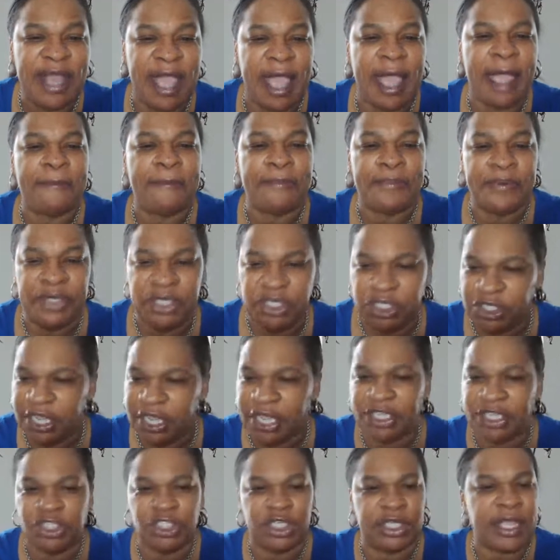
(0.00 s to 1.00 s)
I
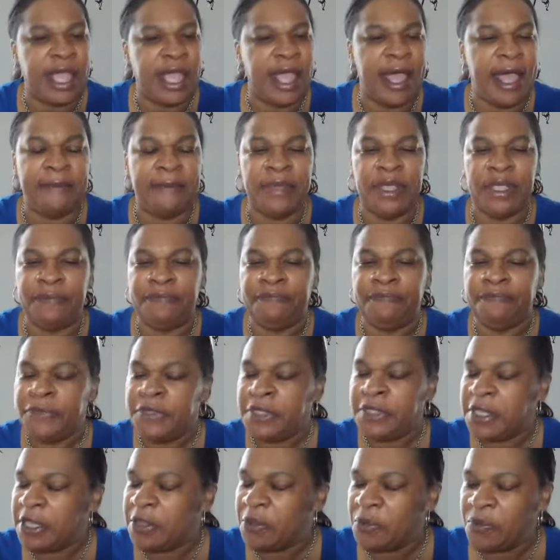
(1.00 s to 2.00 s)
appreciate your comment.
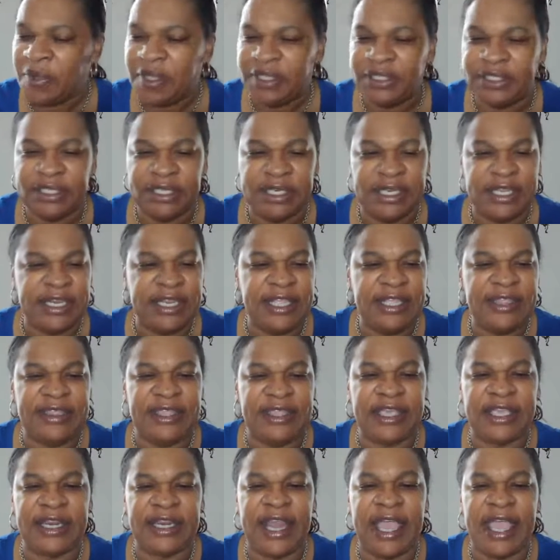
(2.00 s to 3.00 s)
It wasn't
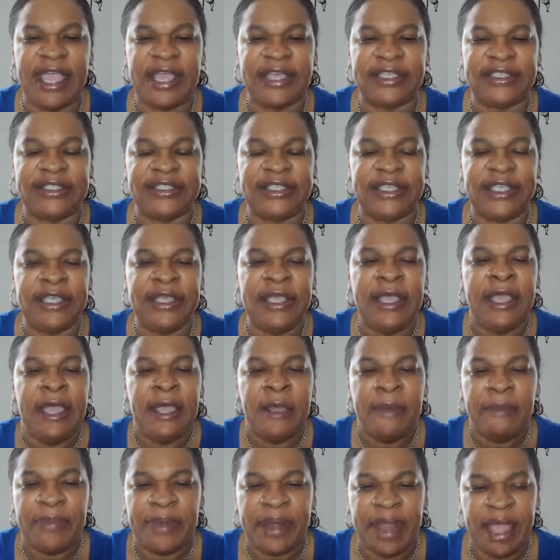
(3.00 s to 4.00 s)
anything nasty,
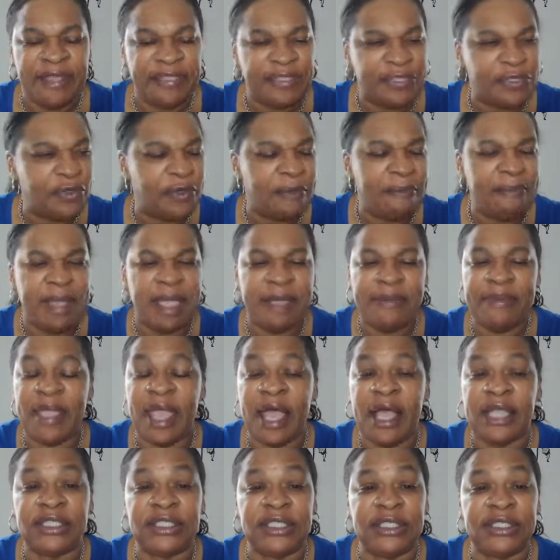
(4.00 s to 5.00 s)
but I thought maybe
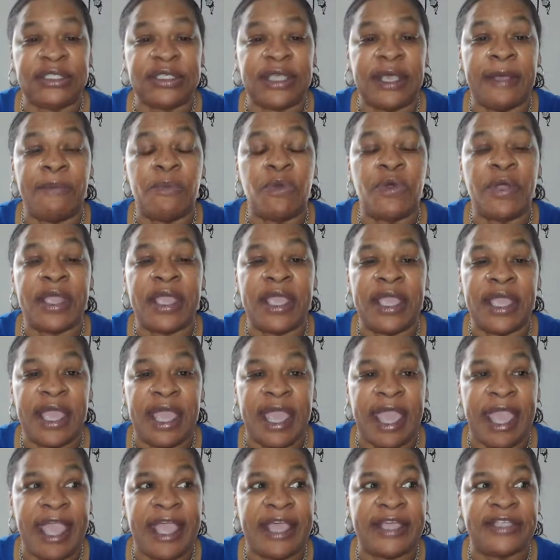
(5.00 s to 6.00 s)
I'll just come on here
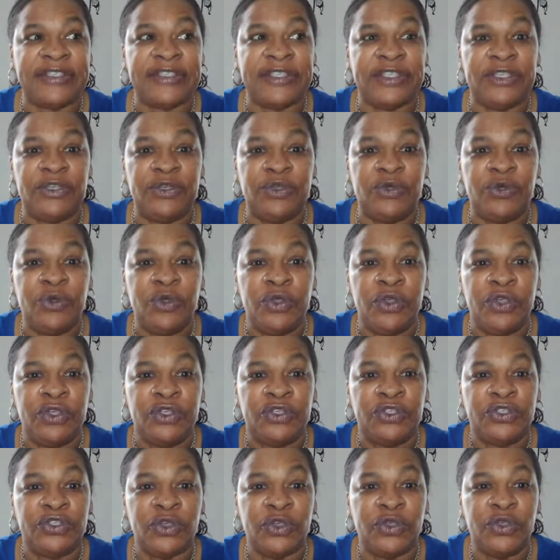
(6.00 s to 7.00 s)
and answer you
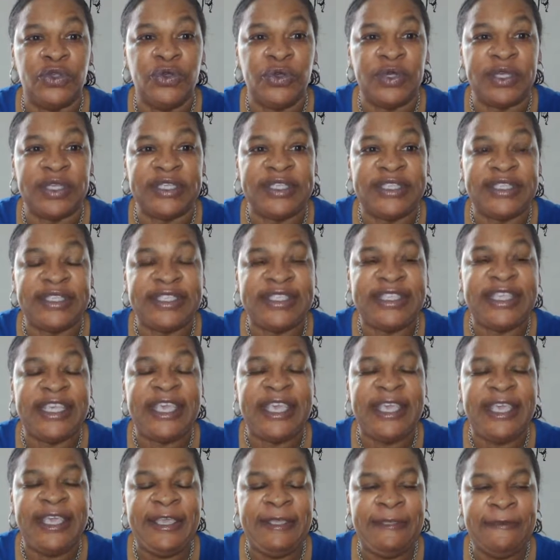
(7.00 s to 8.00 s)
so you could
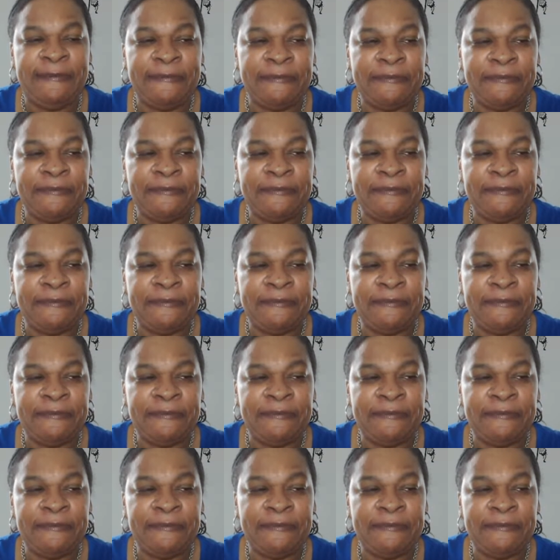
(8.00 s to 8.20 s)
see.